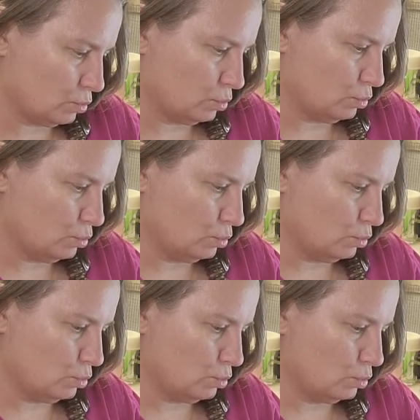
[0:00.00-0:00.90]

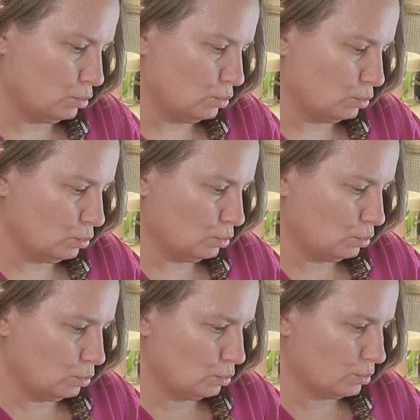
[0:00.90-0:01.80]

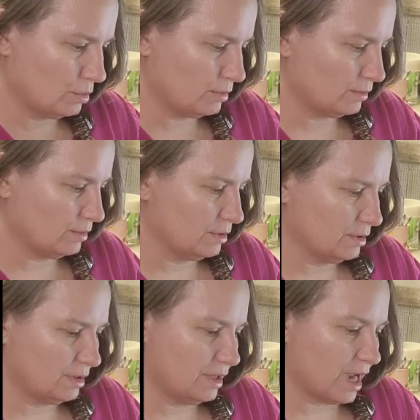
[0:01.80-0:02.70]
Ooh.
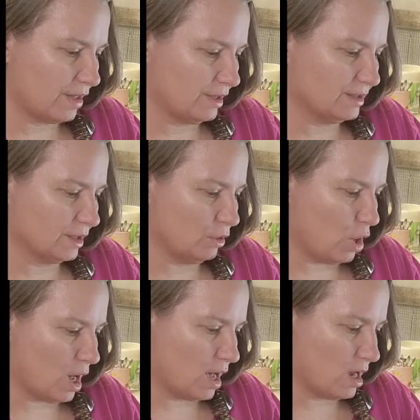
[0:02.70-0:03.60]
Yeah, that's a
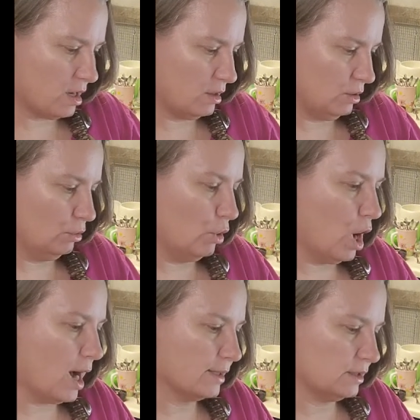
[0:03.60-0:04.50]
lot
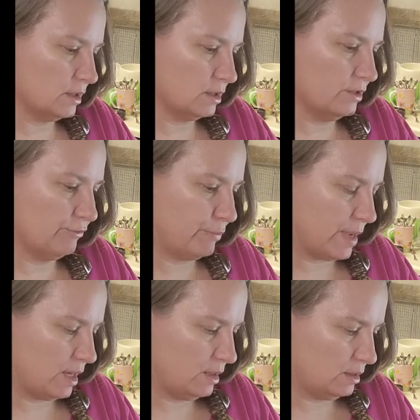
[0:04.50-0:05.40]
of
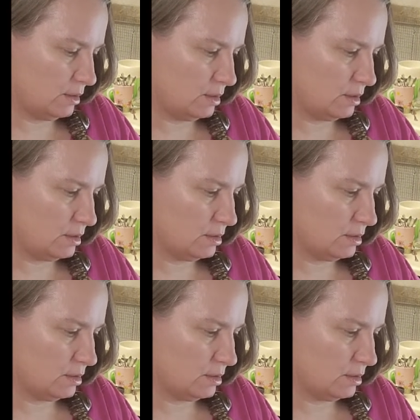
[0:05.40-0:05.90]
paint.